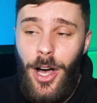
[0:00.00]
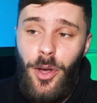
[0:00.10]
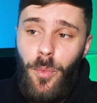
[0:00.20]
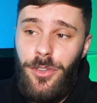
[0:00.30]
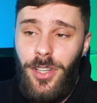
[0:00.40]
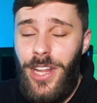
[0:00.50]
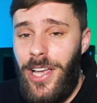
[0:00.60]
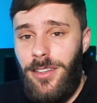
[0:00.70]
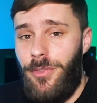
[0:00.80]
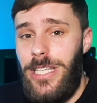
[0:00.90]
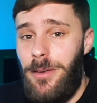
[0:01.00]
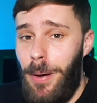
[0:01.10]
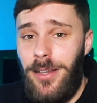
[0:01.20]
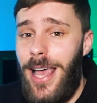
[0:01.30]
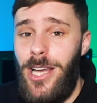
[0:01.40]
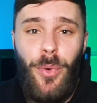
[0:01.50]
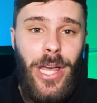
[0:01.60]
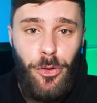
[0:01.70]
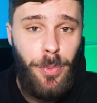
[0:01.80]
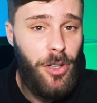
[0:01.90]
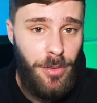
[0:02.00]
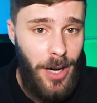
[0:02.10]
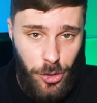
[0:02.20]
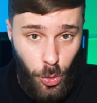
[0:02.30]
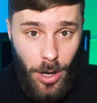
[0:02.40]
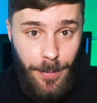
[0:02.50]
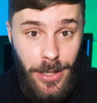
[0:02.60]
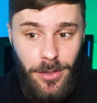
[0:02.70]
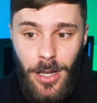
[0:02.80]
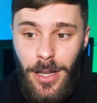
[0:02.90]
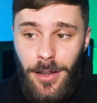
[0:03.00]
i don't want to negatively impact anyone else because of my shortcomings